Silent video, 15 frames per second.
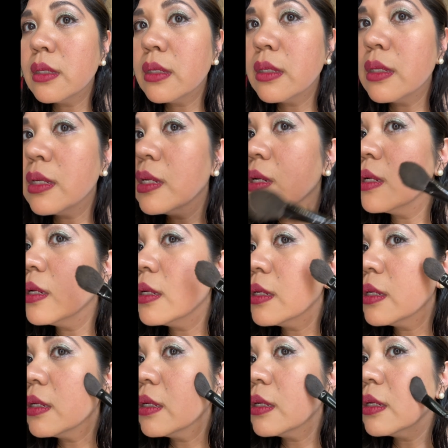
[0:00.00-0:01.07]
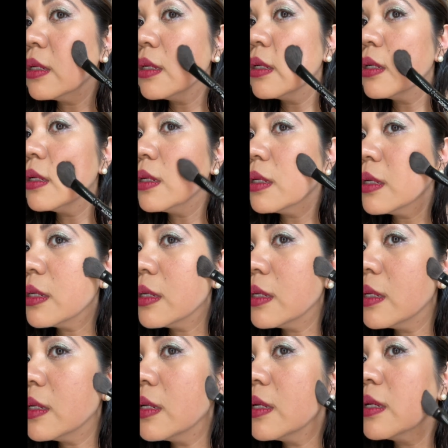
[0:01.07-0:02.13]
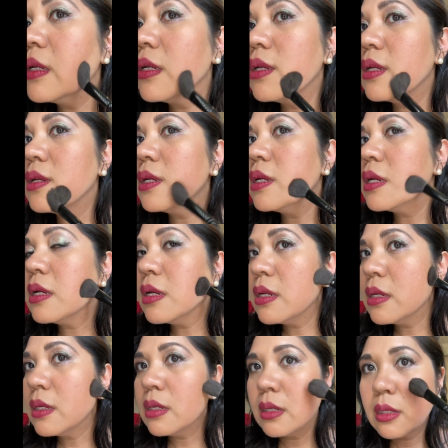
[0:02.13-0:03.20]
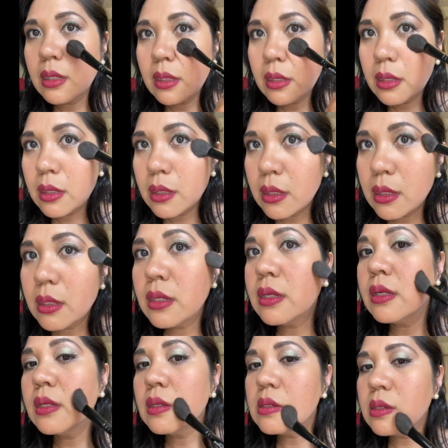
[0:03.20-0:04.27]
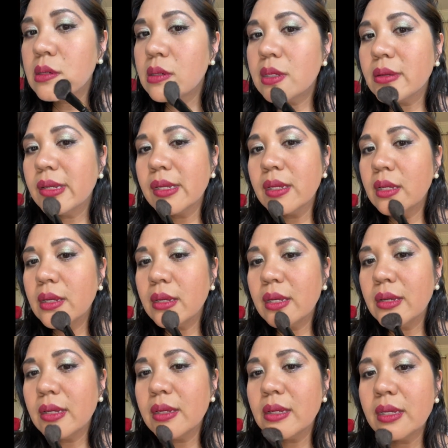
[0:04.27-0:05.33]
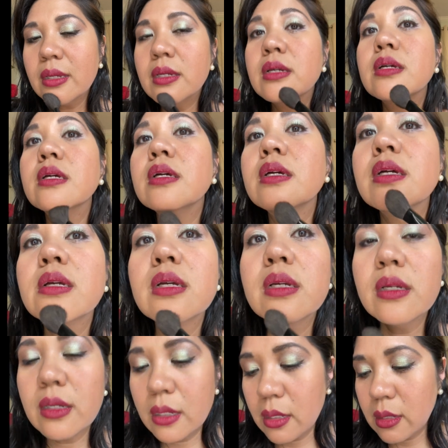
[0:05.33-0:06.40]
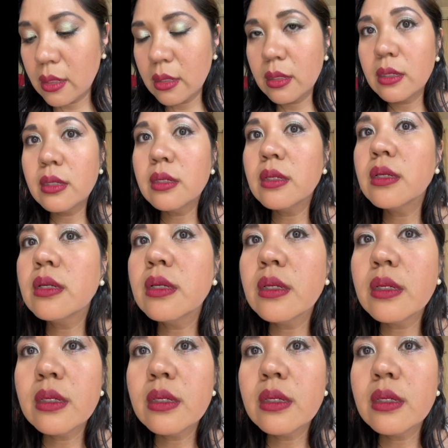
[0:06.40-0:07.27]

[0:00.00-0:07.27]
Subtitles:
(silence)